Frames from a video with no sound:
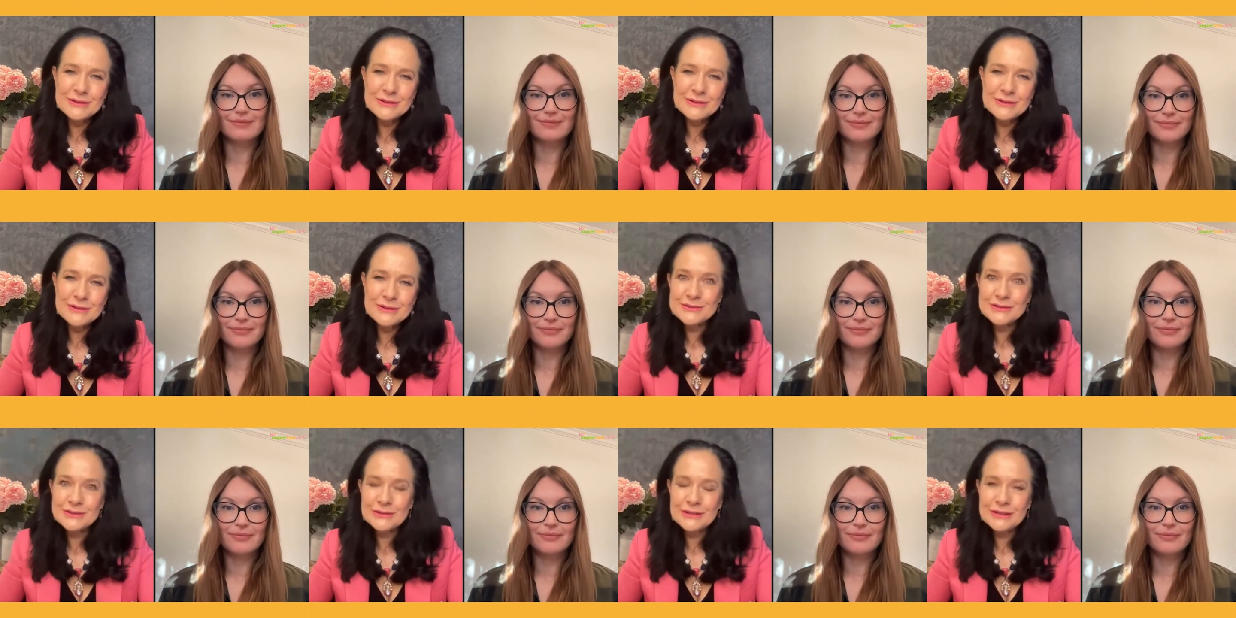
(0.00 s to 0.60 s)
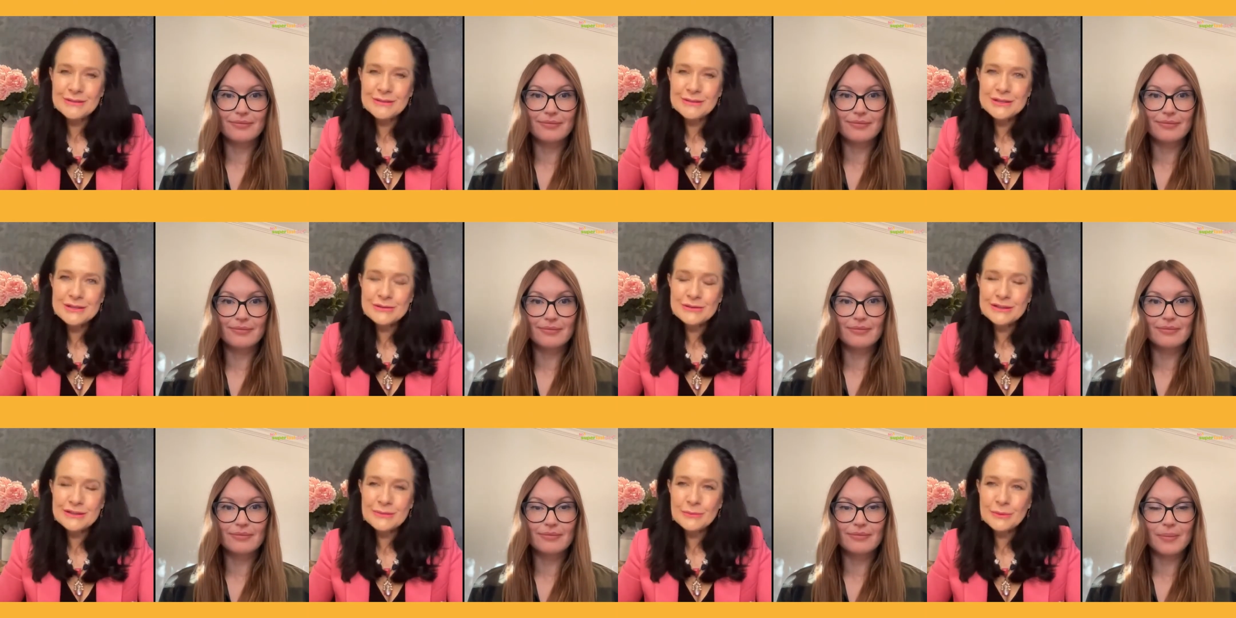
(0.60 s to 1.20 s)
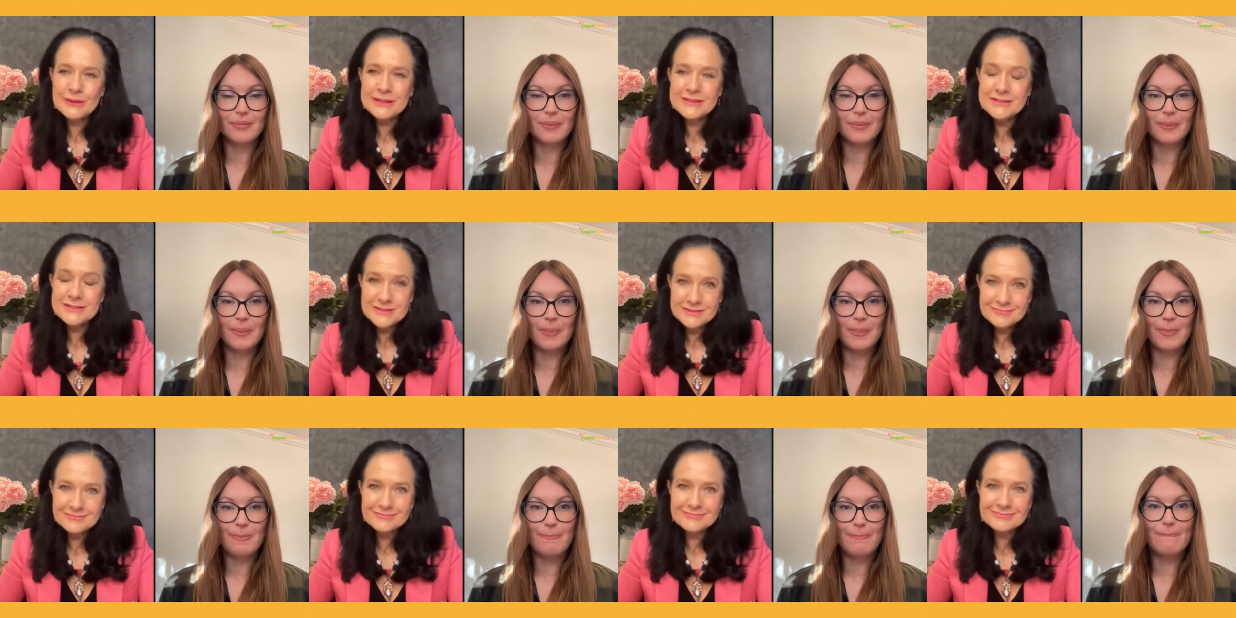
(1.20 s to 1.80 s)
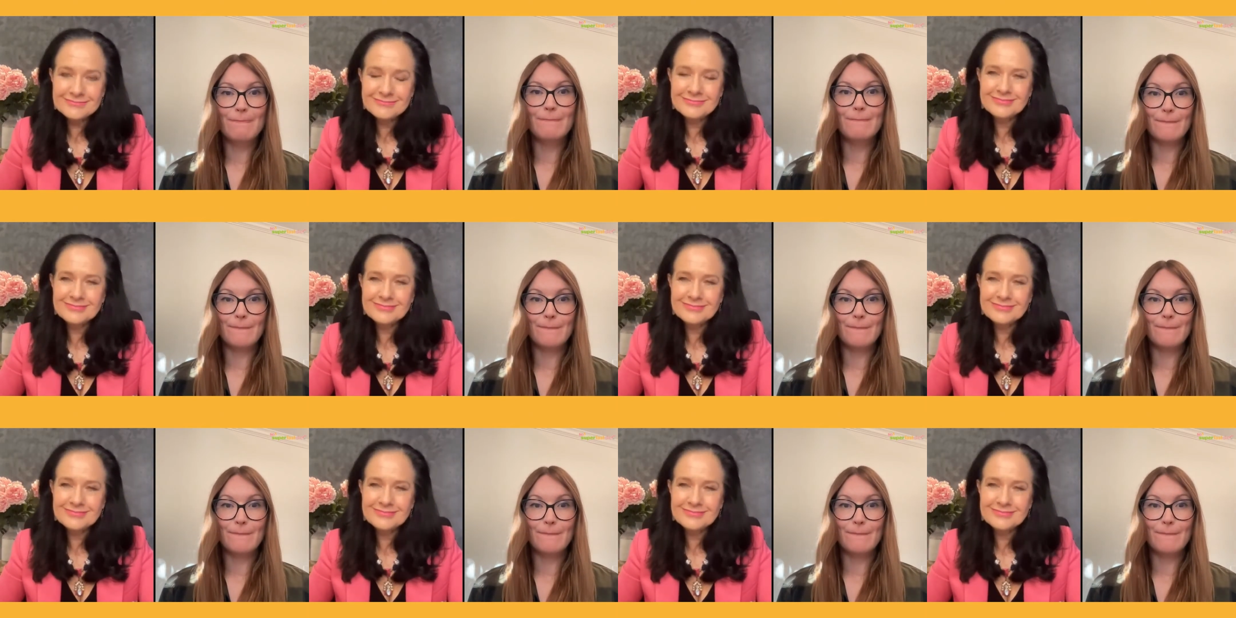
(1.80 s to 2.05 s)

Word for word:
Speaker 1: original documentary, which